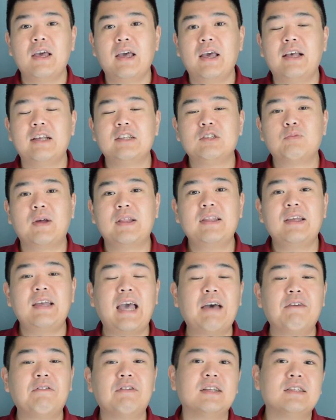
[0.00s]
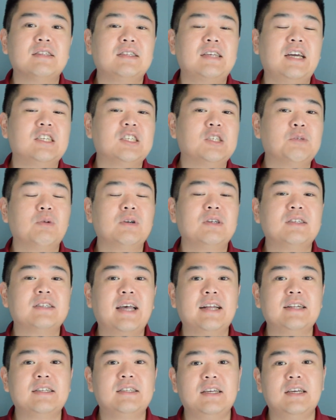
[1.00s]
is when the evidence that is
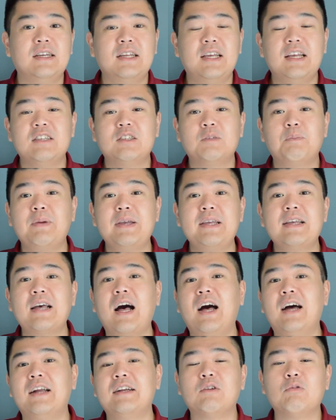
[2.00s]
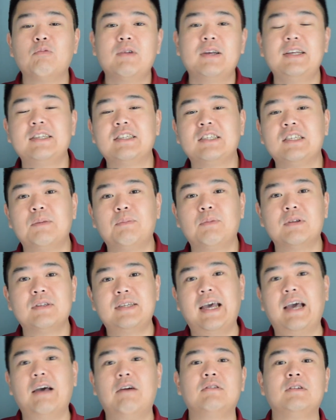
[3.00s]
presented is beyond a reasonable
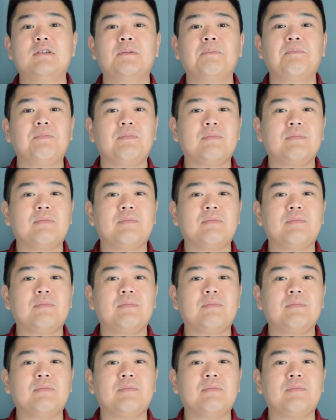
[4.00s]
doubt.